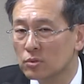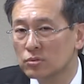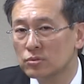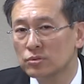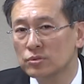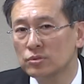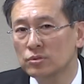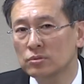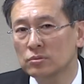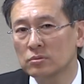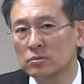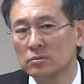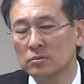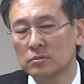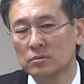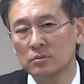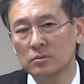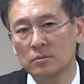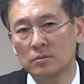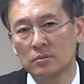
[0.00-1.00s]
So in the
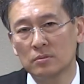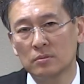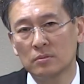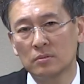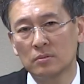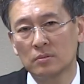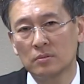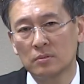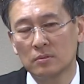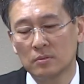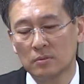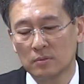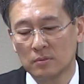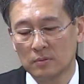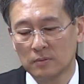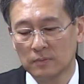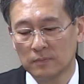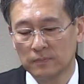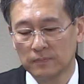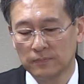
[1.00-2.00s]
wilderness, there was
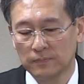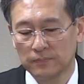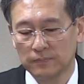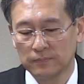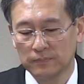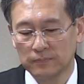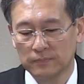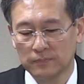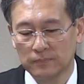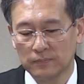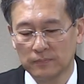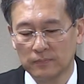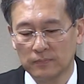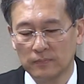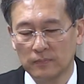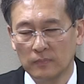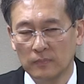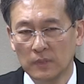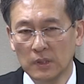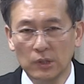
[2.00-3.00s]
nothing. It was barren. But
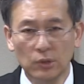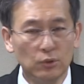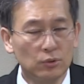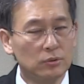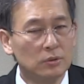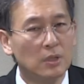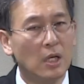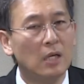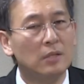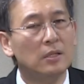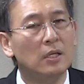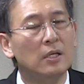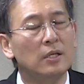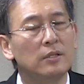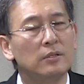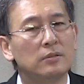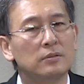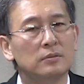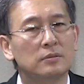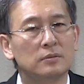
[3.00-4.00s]
God gave
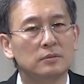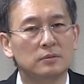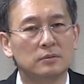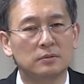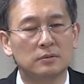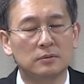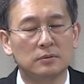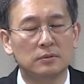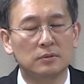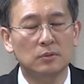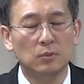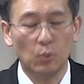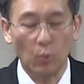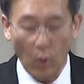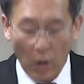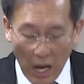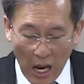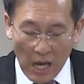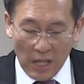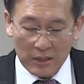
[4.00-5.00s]
them all these
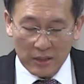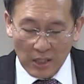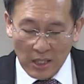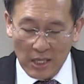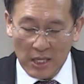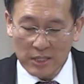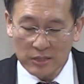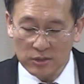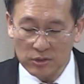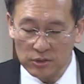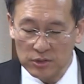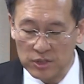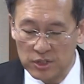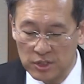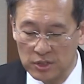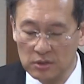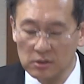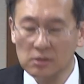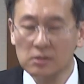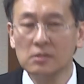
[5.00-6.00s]
jewels
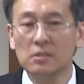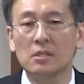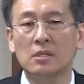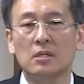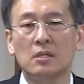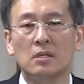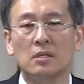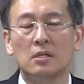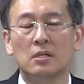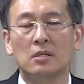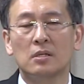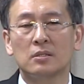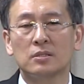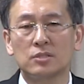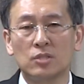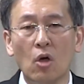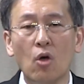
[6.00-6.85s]
and gold.